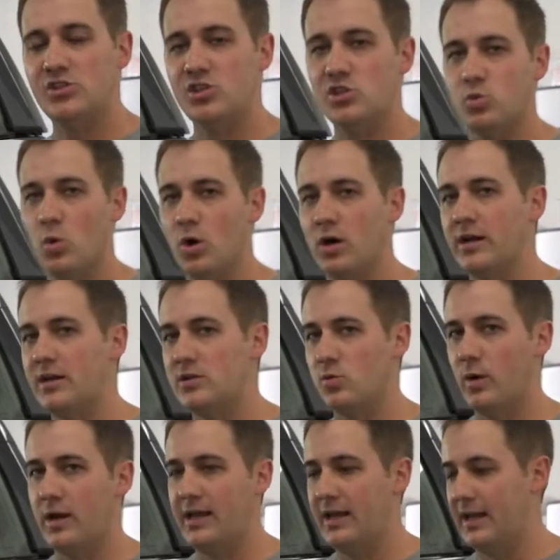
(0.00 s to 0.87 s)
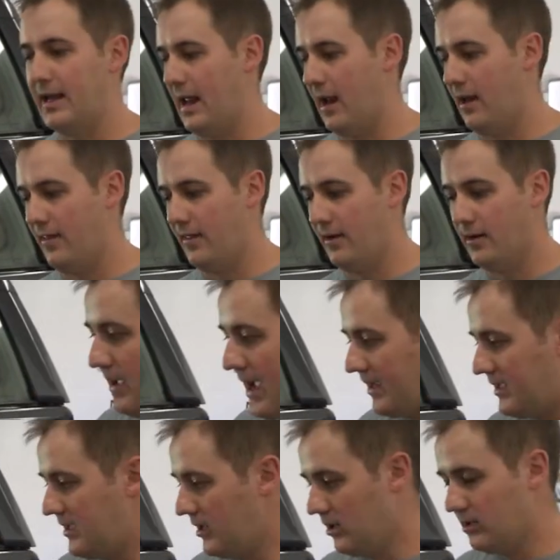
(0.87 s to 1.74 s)
is just working its way in and out of there.
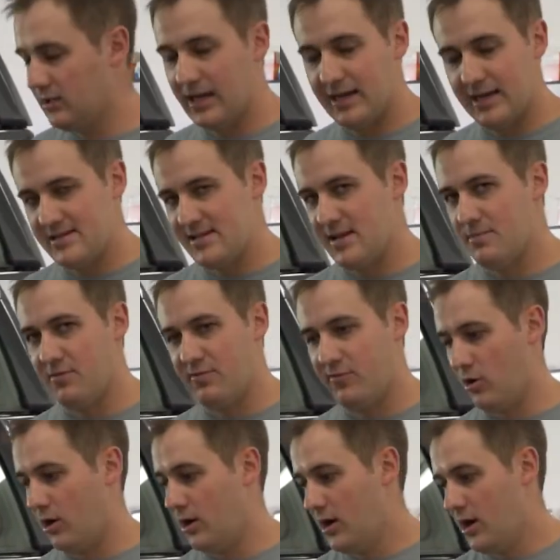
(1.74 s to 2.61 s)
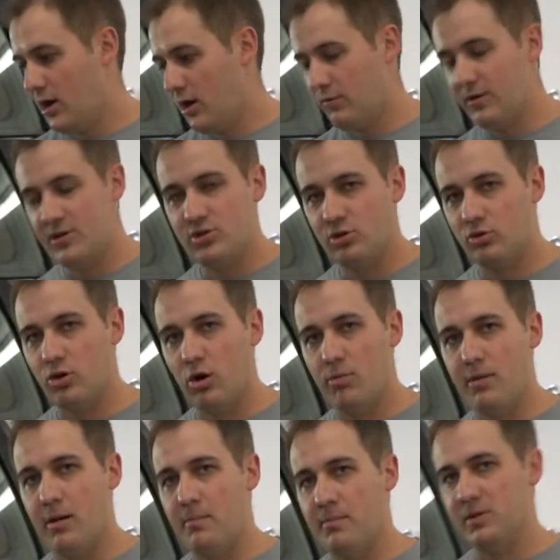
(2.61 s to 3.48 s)
Back here, like I said before, original
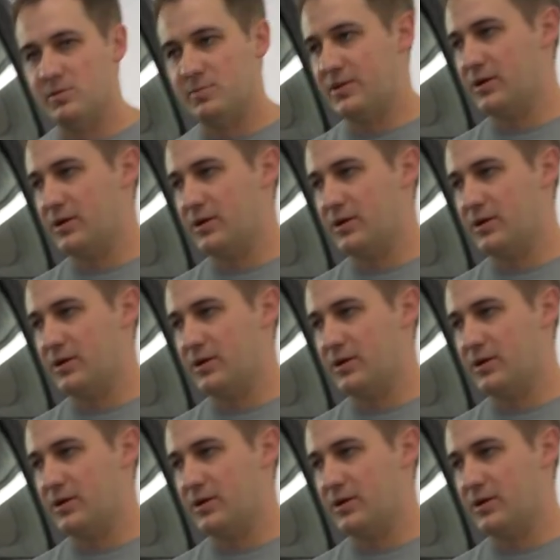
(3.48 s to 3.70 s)
chrome bumpers,